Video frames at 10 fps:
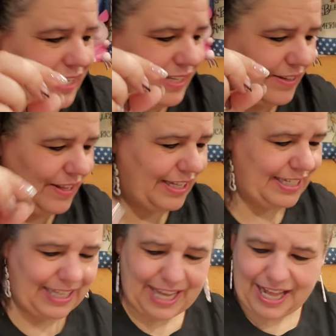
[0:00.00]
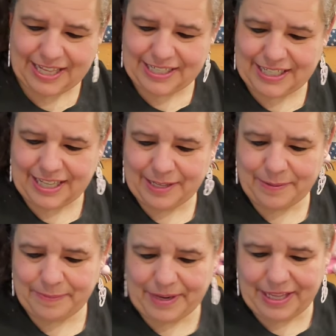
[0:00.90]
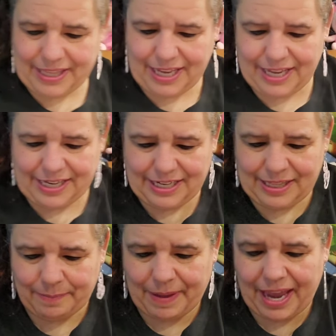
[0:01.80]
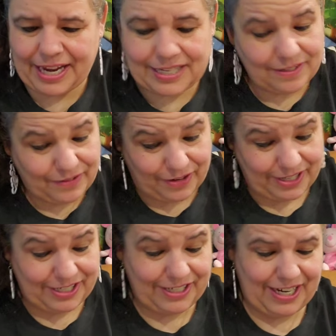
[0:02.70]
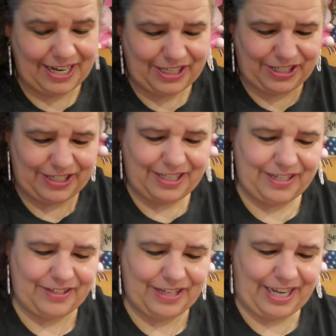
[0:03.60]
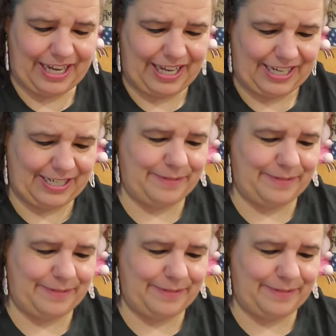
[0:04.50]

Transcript: So that's the colors of them. And then in the package of course you get your little kit.